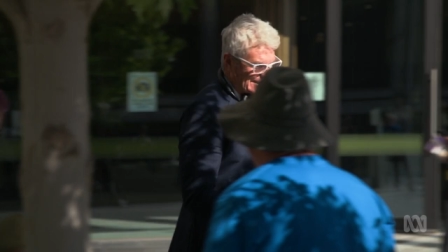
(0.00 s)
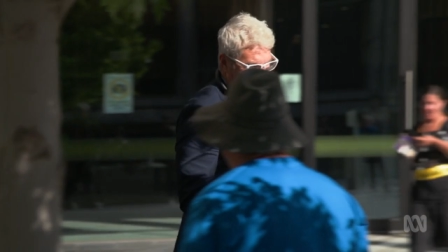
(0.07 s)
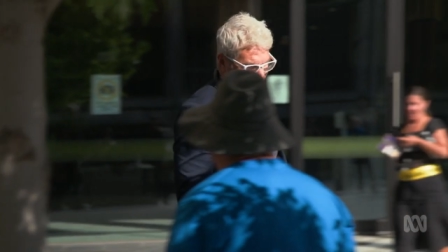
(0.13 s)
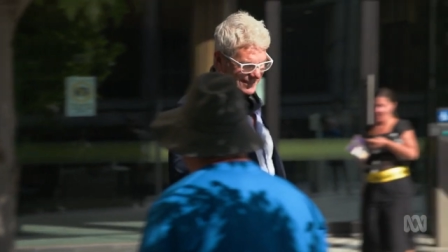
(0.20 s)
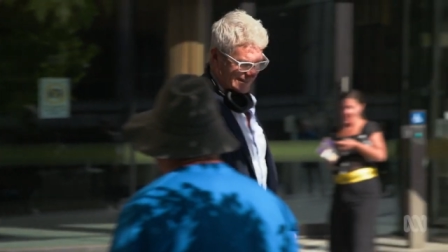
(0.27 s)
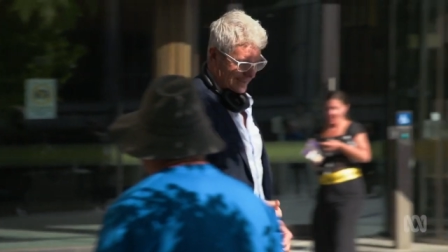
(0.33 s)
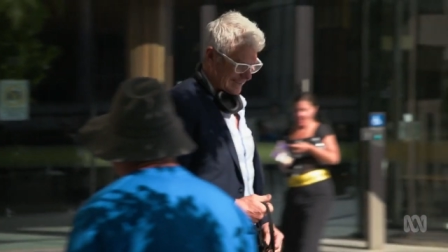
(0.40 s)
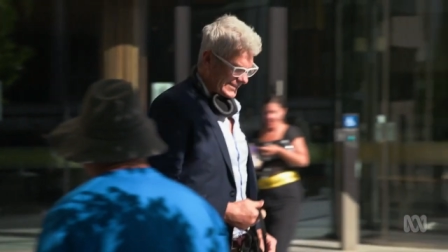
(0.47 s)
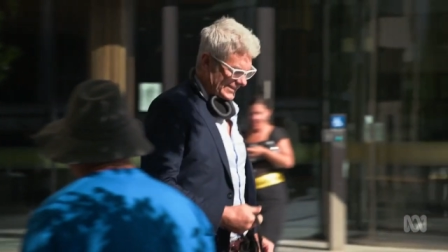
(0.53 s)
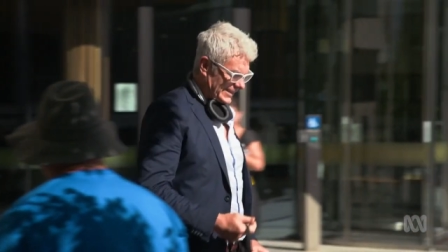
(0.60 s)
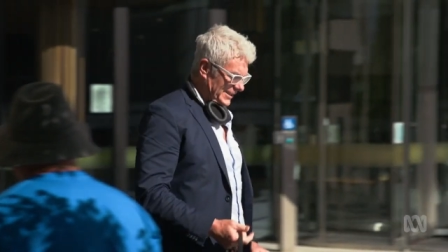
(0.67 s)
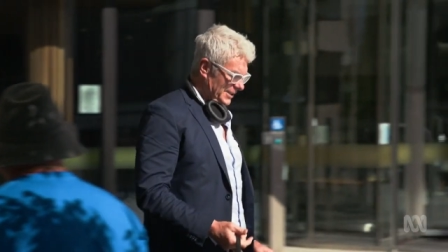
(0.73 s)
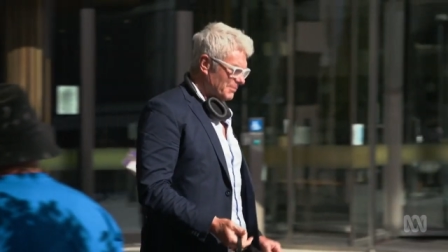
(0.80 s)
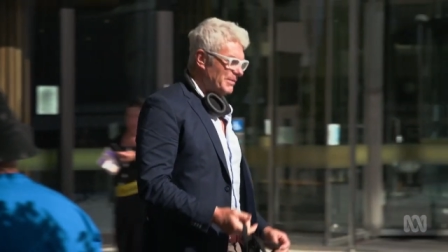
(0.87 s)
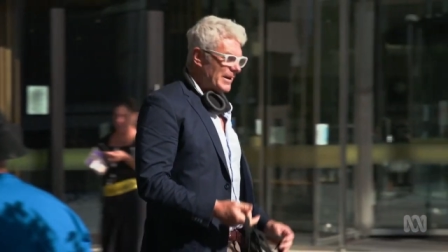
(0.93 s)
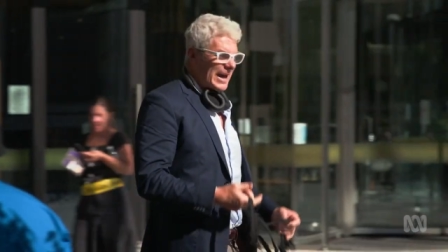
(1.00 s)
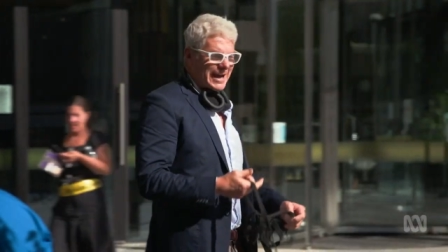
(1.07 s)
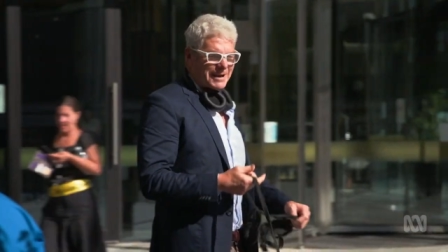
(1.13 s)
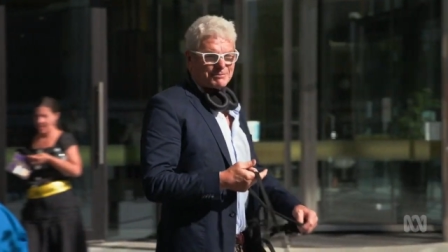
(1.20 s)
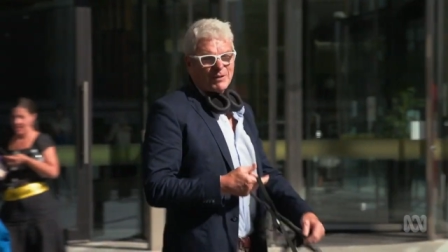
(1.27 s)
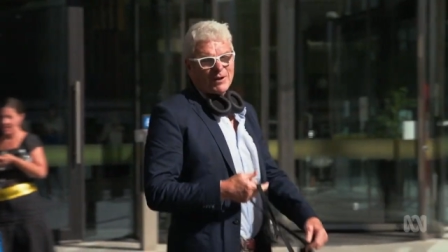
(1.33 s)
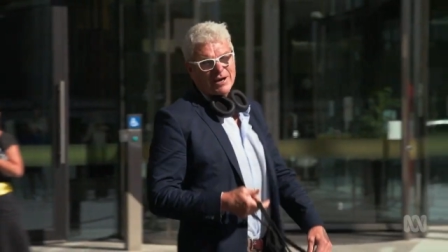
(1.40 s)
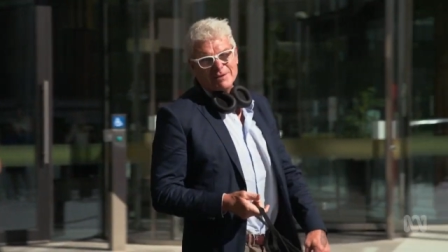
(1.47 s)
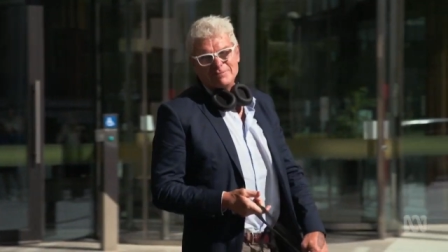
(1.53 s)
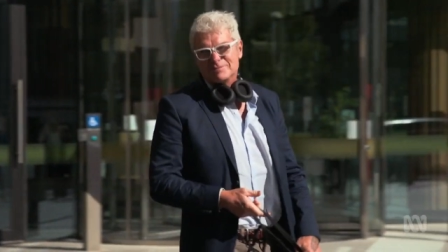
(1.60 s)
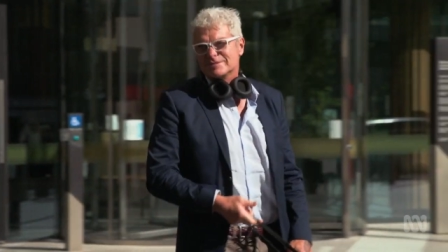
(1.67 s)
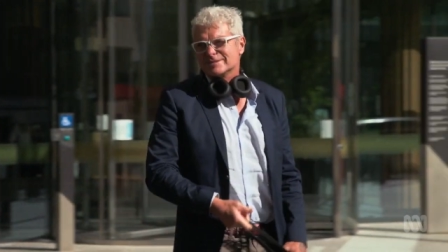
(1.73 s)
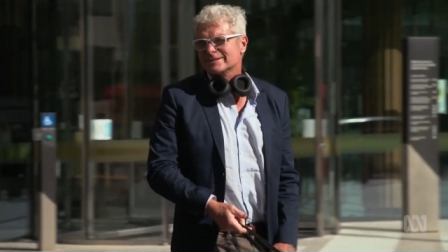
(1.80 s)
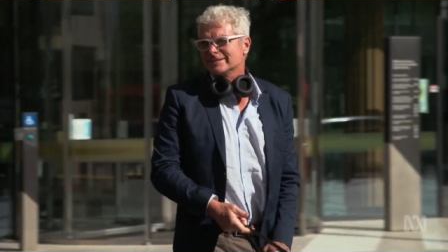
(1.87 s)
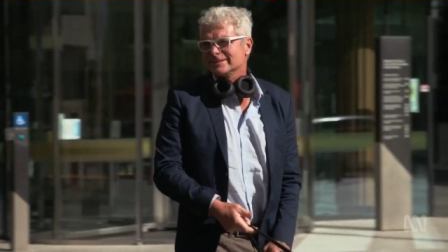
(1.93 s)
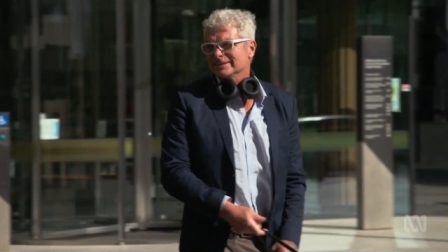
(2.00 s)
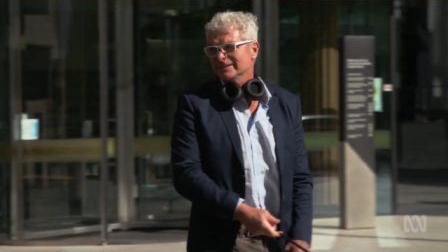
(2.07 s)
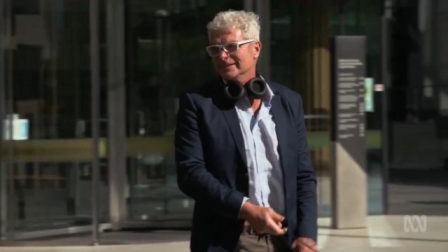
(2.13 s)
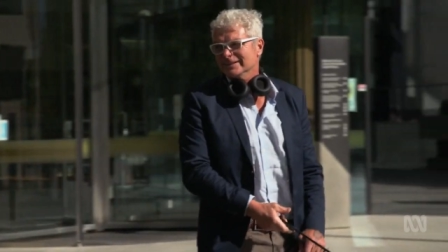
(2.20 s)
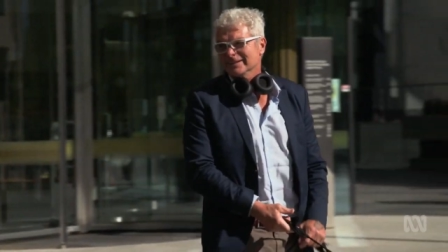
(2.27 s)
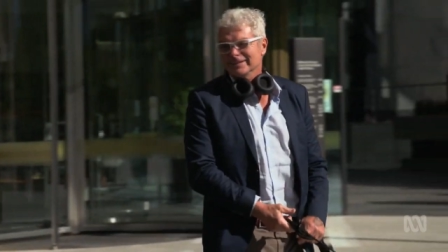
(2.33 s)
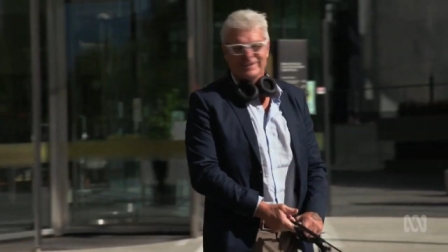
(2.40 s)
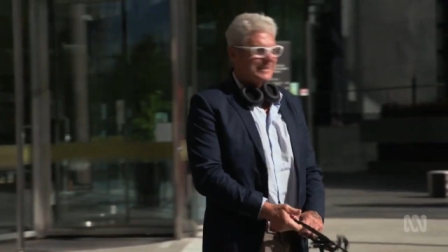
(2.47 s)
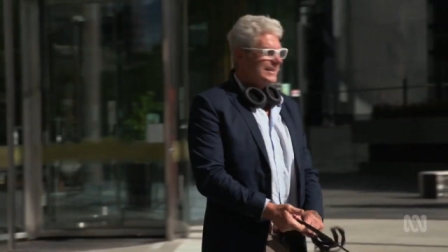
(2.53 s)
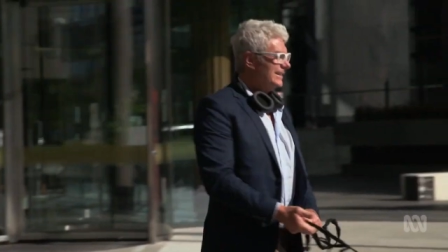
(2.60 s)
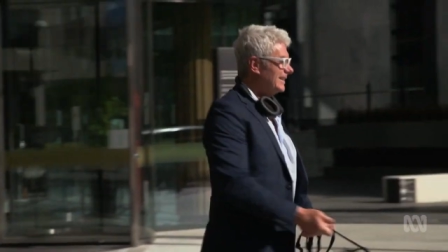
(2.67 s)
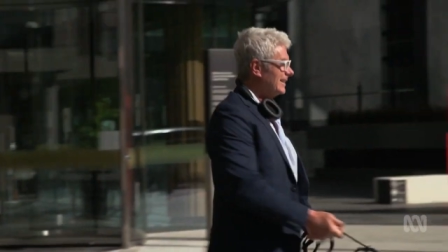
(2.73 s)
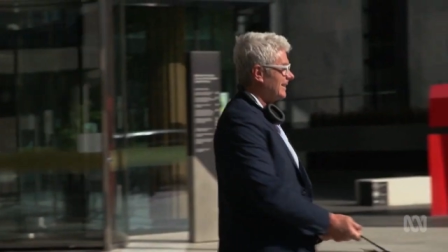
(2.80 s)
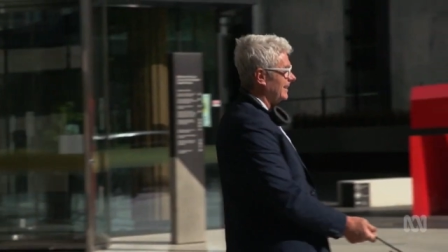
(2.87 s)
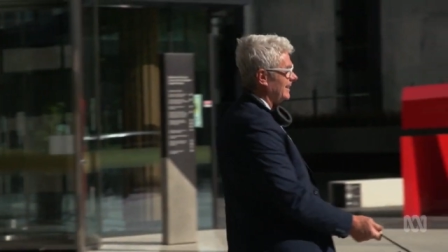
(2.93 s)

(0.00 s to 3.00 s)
climb. A lot is riding